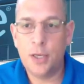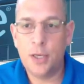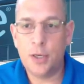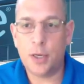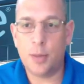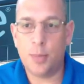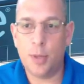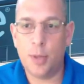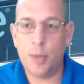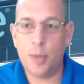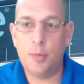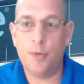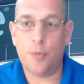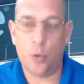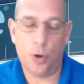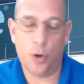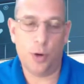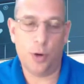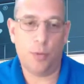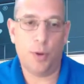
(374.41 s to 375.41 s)
to complete
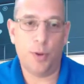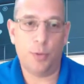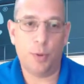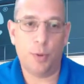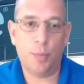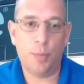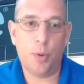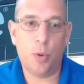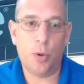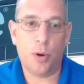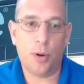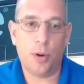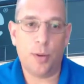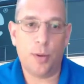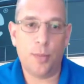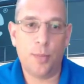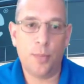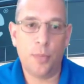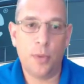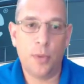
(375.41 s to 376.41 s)
before you run the report.